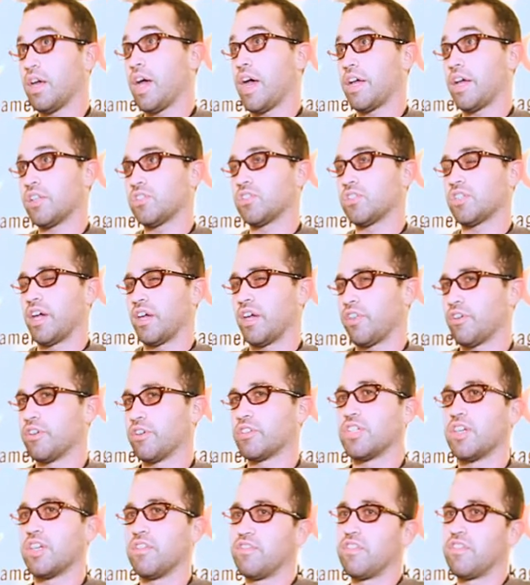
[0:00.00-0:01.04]
It's like
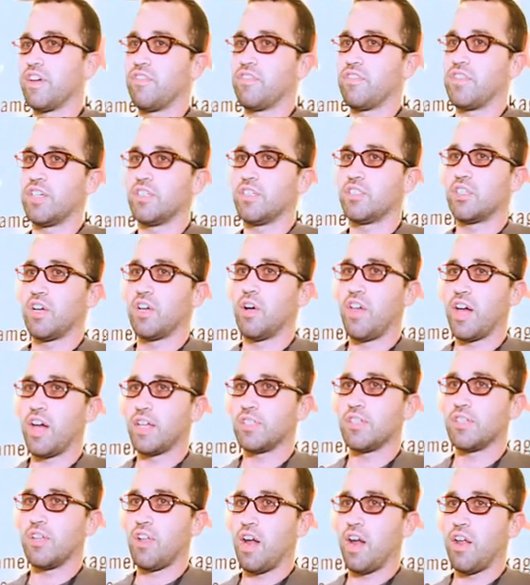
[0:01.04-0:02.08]
thirteen fifty. So that's a
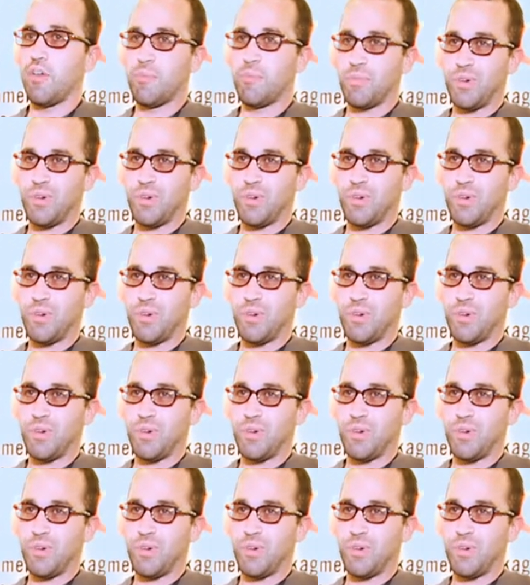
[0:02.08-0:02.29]
lot of the